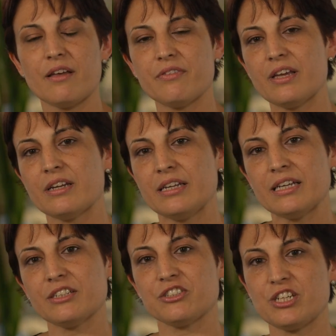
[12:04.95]
And then an
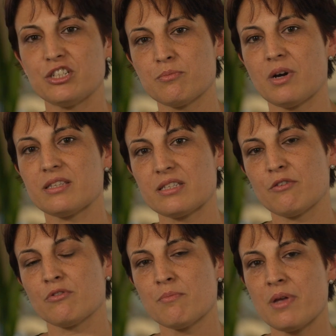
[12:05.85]
English teacher might
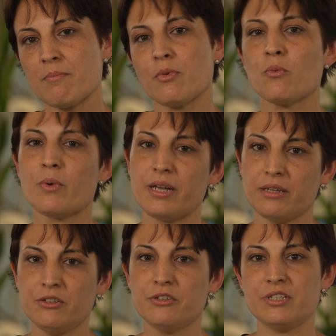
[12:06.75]
say, remember
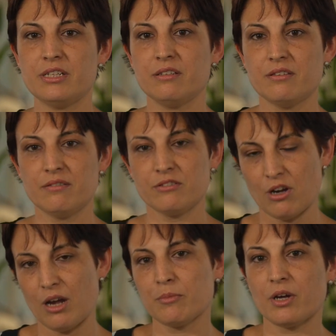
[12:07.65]
when you did
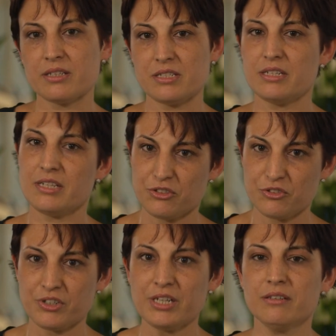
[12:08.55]
timelines in
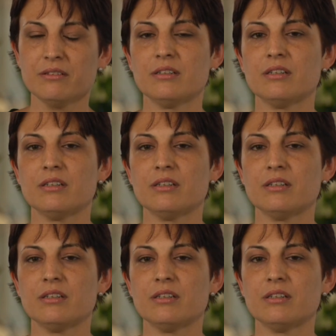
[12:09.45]
history?